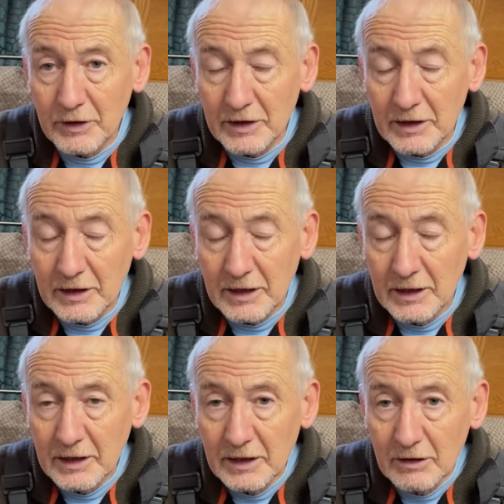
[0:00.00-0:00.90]
the
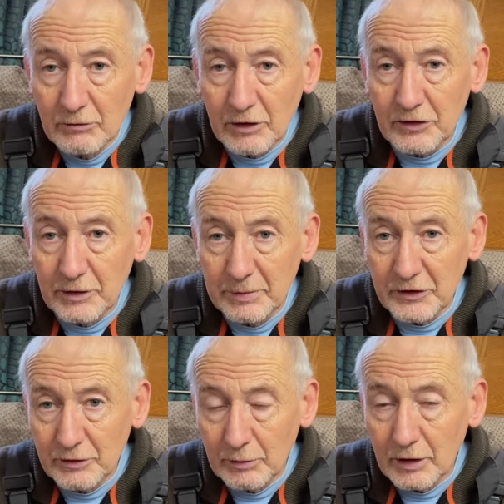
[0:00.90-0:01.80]
rest of the
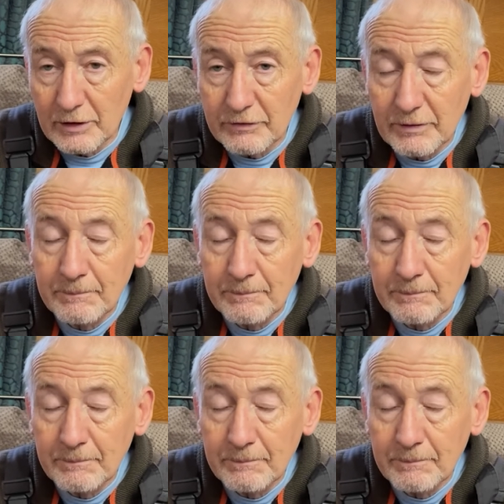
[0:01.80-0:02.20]
bits arrive,